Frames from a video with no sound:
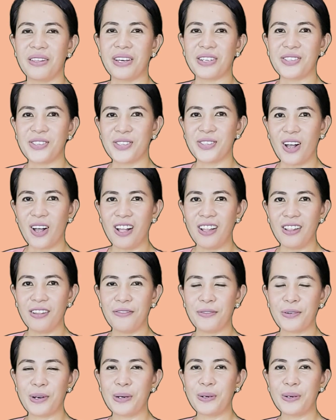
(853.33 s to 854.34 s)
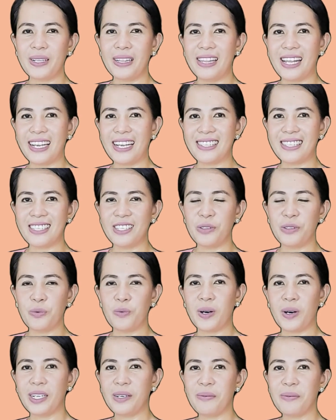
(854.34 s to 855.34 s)
That's all for our lesson
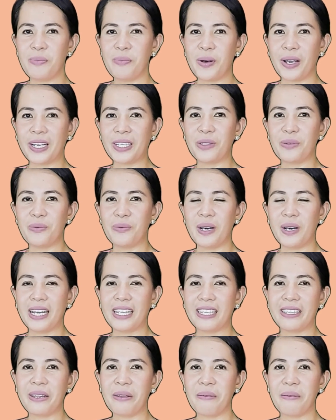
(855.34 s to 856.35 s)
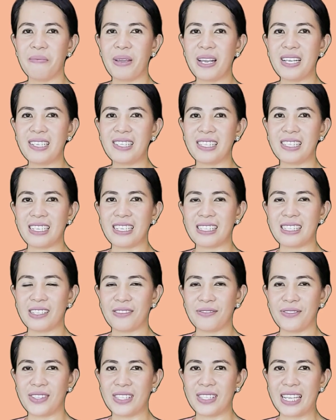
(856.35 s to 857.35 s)
1.1 Basics
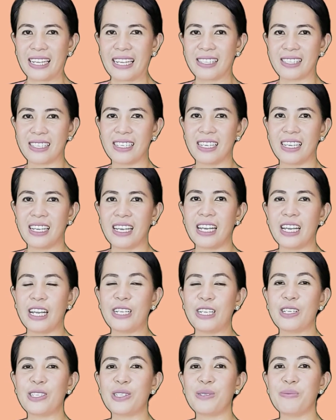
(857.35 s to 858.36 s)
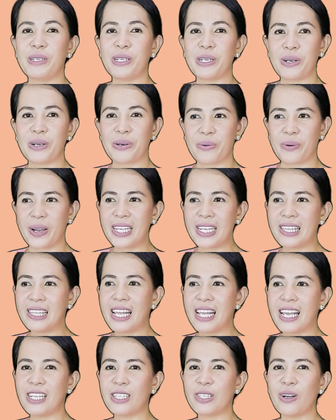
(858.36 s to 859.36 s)
of Set. It has been a
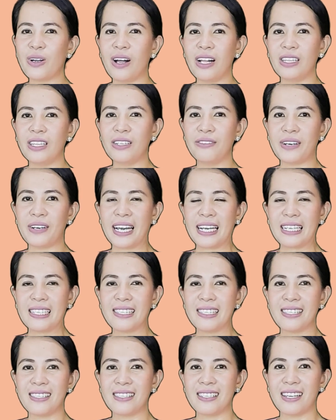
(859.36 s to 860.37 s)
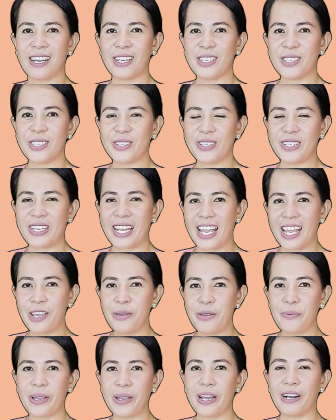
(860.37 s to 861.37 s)
great day to all of us as
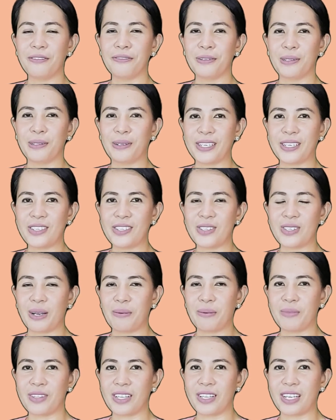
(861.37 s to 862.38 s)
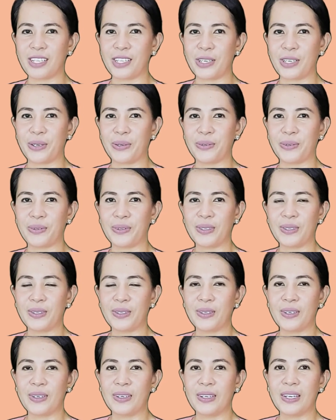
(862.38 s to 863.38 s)
today we have learned something new.
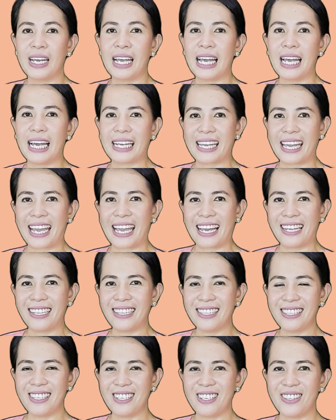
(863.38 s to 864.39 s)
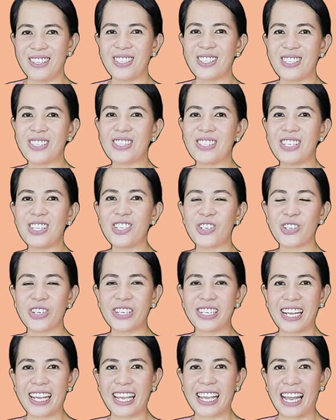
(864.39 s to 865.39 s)
Again, this is
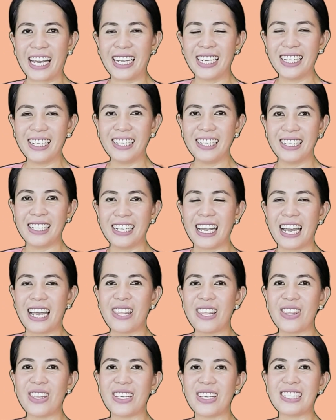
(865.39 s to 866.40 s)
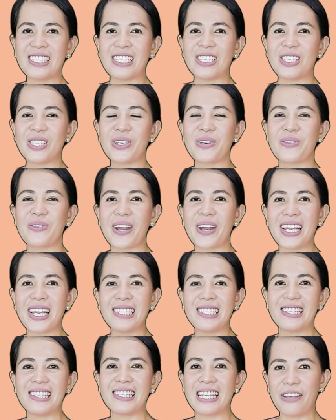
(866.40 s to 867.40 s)
Teacher Diane and this is
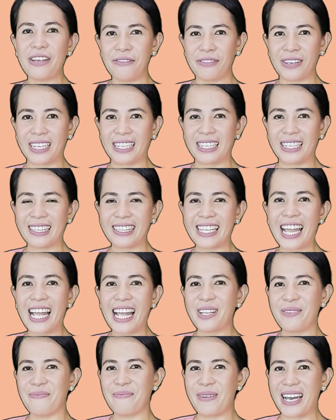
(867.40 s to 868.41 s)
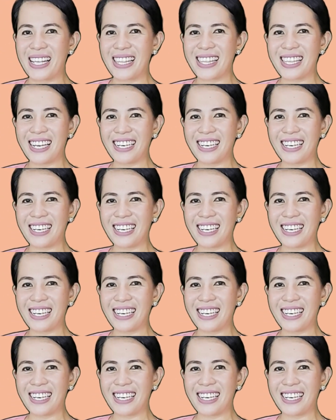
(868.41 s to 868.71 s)
Grade 7 Telemath